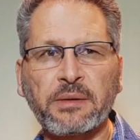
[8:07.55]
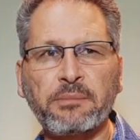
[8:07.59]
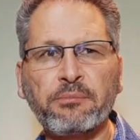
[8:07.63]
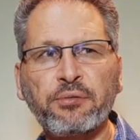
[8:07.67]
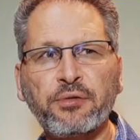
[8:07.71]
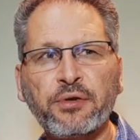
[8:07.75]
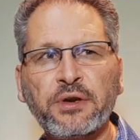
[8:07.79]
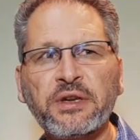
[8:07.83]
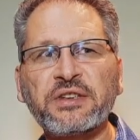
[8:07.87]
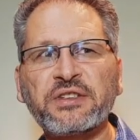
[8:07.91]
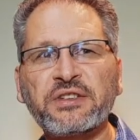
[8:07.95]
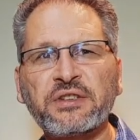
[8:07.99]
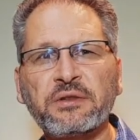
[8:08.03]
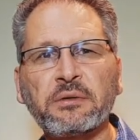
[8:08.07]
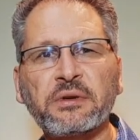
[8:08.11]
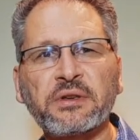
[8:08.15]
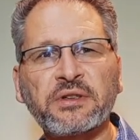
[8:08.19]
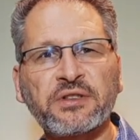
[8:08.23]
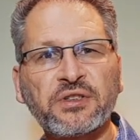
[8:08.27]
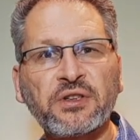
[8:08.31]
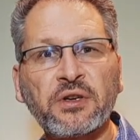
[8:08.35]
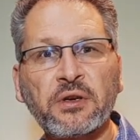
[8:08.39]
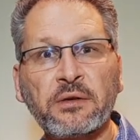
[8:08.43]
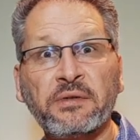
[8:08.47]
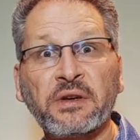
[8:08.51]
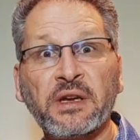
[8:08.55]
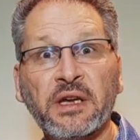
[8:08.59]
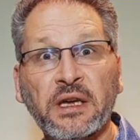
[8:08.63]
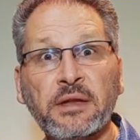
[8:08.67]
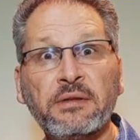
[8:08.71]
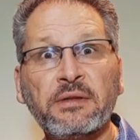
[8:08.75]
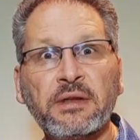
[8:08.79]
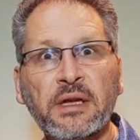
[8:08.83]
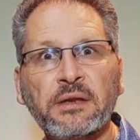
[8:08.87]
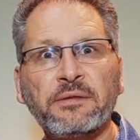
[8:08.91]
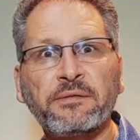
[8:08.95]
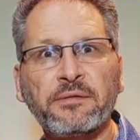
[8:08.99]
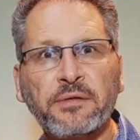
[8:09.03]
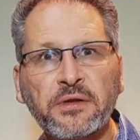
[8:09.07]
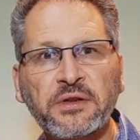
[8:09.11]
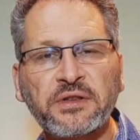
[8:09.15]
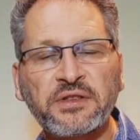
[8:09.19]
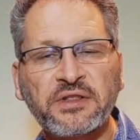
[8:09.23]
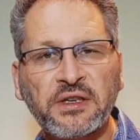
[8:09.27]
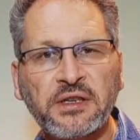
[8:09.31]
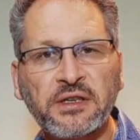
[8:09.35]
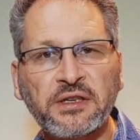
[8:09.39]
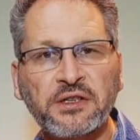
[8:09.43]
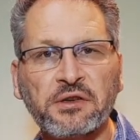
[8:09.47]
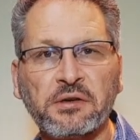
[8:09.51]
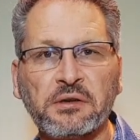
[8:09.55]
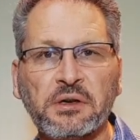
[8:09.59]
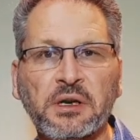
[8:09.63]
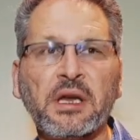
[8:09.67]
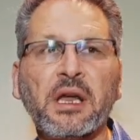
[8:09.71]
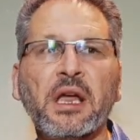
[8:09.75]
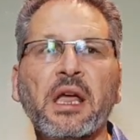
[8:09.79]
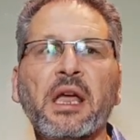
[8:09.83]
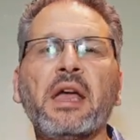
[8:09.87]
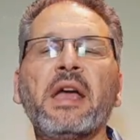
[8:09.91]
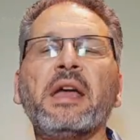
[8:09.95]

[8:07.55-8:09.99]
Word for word: priests who are serving in that first century,